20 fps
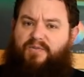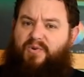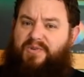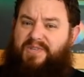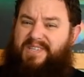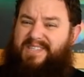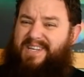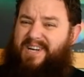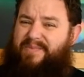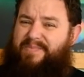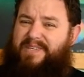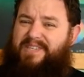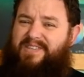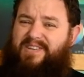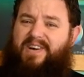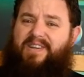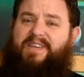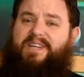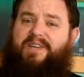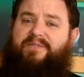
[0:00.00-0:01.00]
of course it's going to be
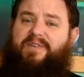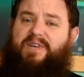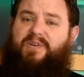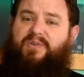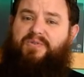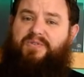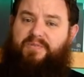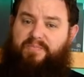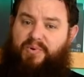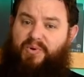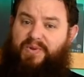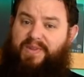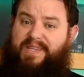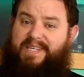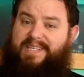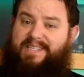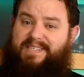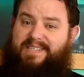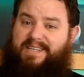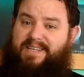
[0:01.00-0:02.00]
slightly difficult to put
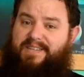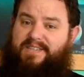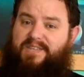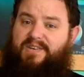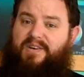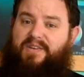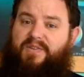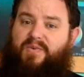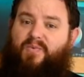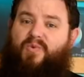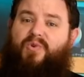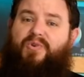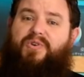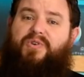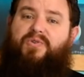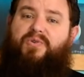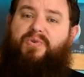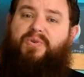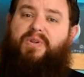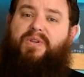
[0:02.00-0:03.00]
this inside the
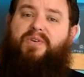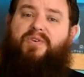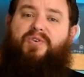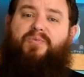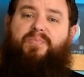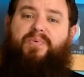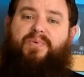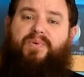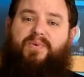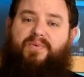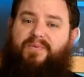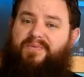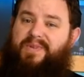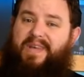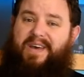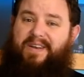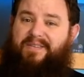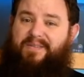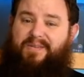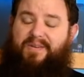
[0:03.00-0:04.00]
water-cooled loop
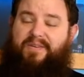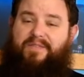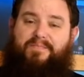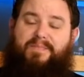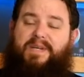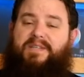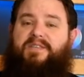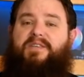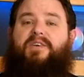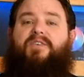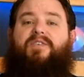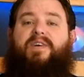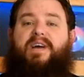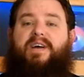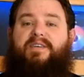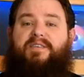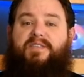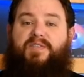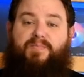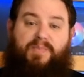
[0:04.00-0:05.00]
without a lot of messing
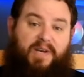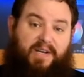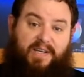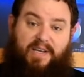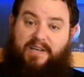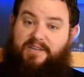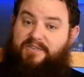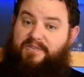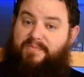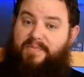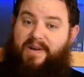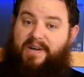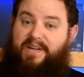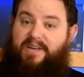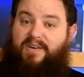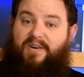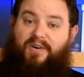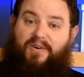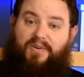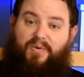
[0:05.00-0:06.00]
around and spending extra money
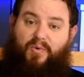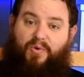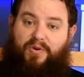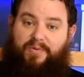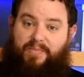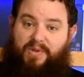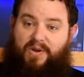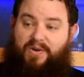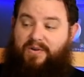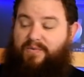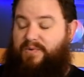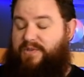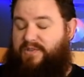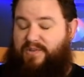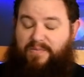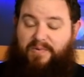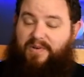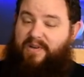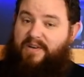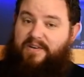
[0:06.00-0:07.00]
on a water block, which I'm
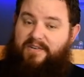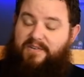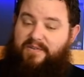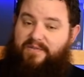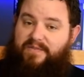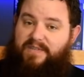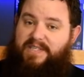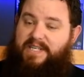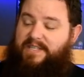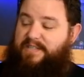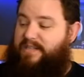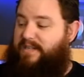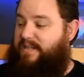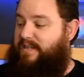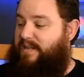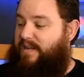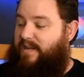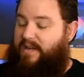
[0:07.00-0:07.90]
not going to do for testing.